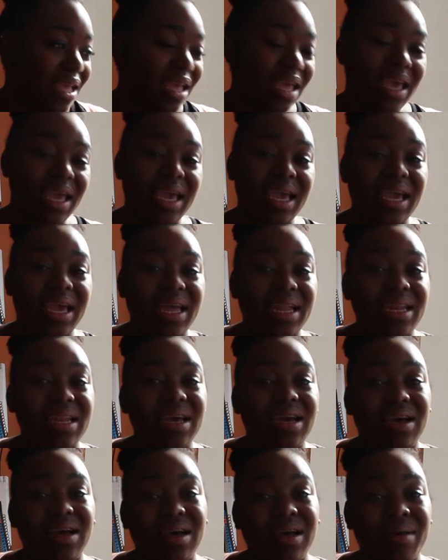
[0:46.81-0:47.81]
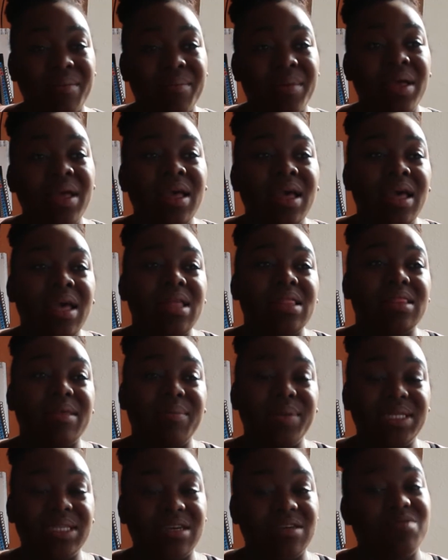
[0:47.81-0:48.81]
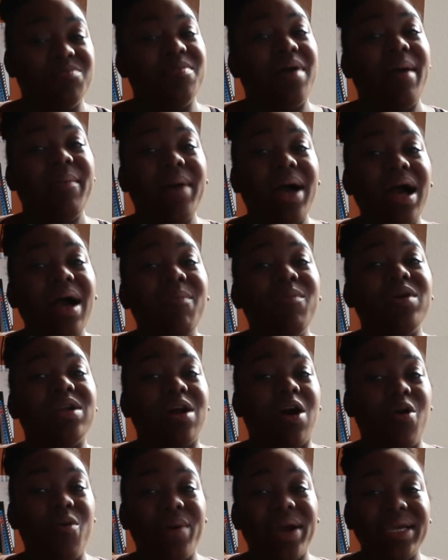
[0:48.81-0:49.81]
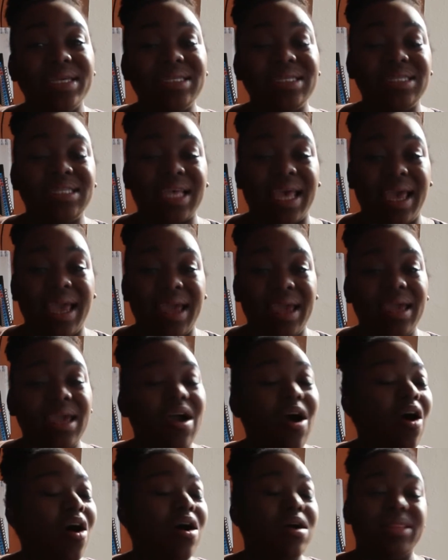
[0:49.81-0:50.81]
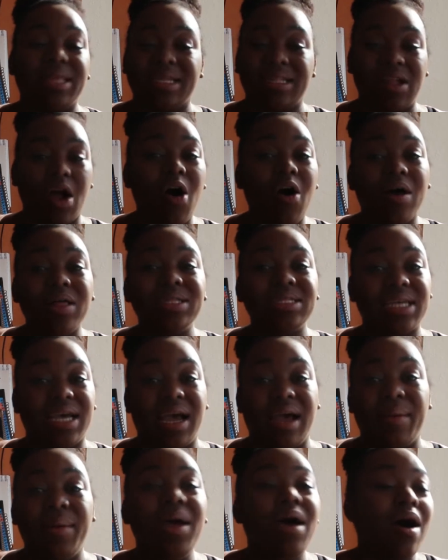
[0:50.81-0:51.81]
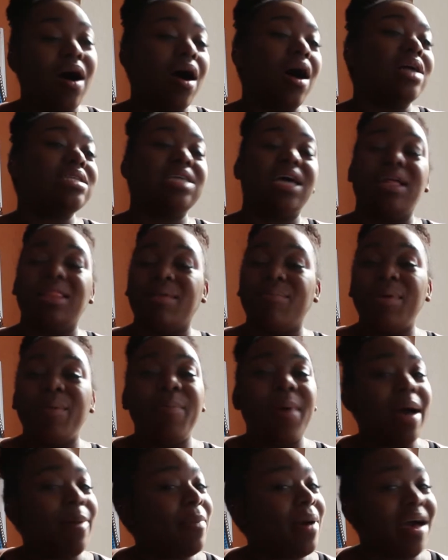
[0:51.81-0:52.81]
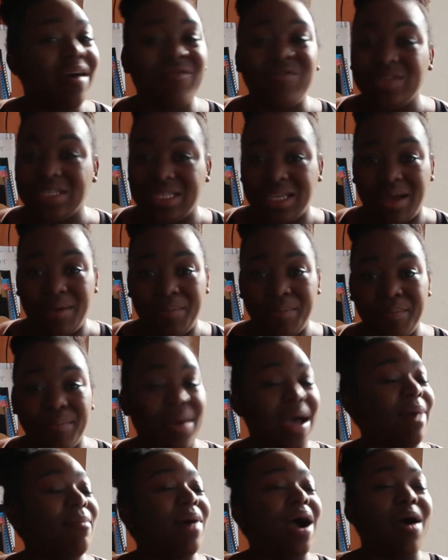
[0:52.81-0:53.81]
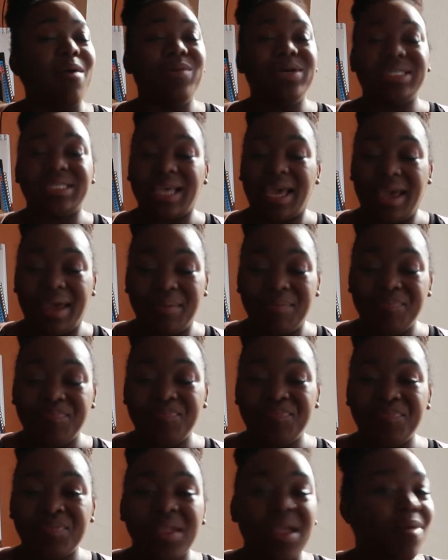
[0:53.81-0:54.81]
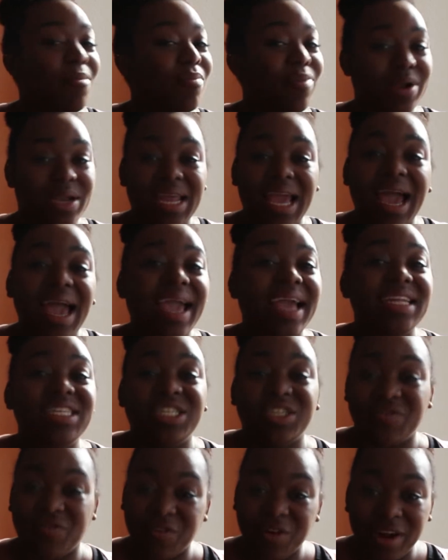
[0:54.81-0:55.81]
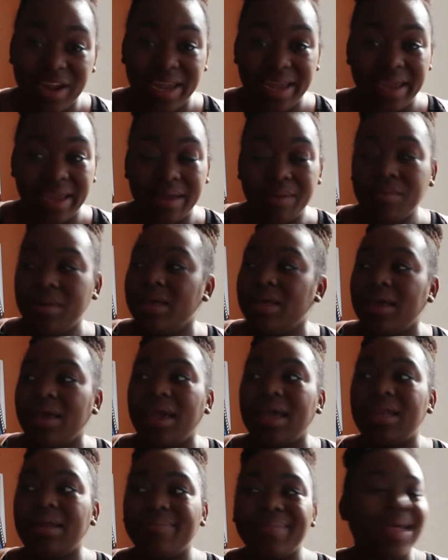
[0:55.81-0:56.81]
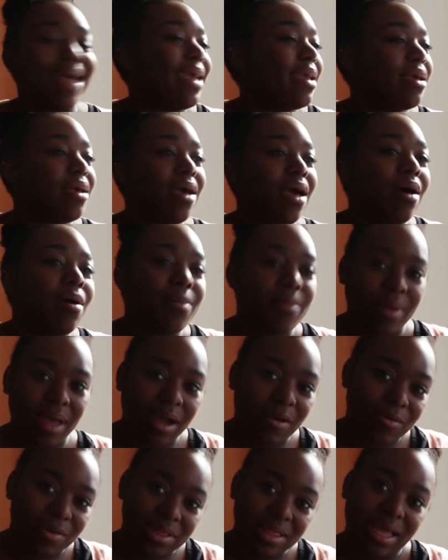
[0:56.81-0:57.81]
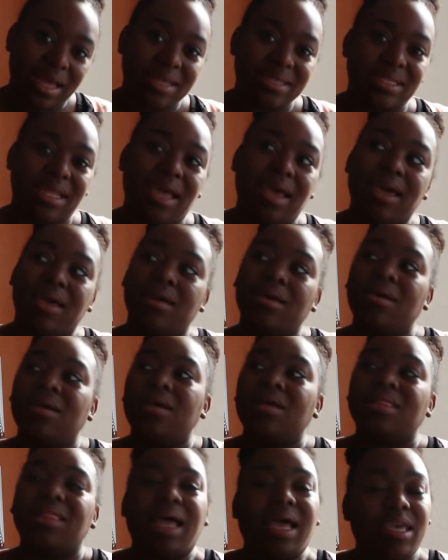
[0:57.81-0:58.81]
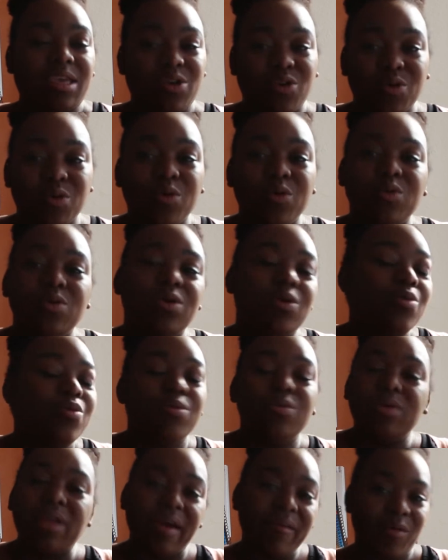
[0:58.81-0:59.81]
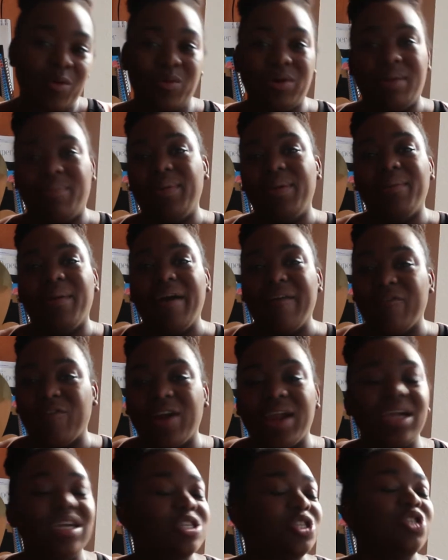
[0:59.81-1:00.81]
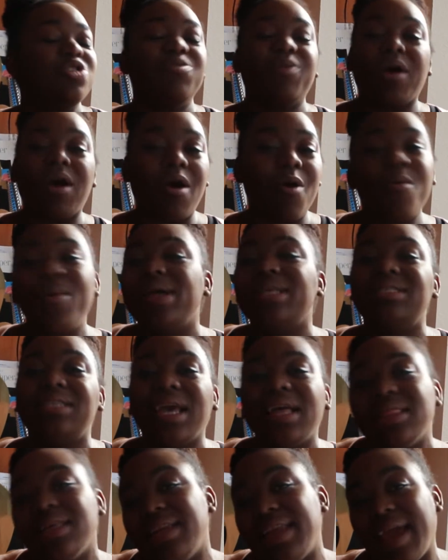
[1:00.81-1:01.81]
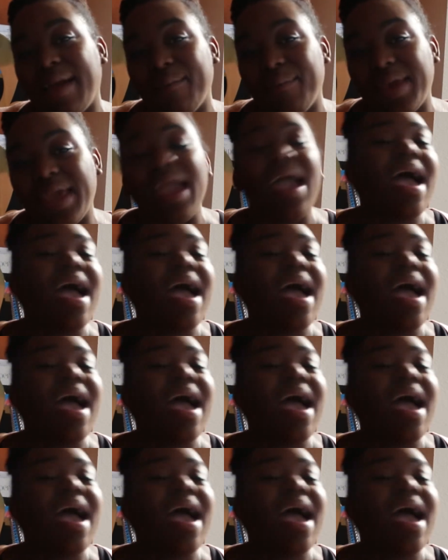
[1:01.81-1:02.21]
And let me tell you, my mom would always say, all the time, let me pop off with something. My mom would say, Brittany, I ain't your friend. And I'm like, I realize that. Like, you never want to be my friend because you are always yelling at me.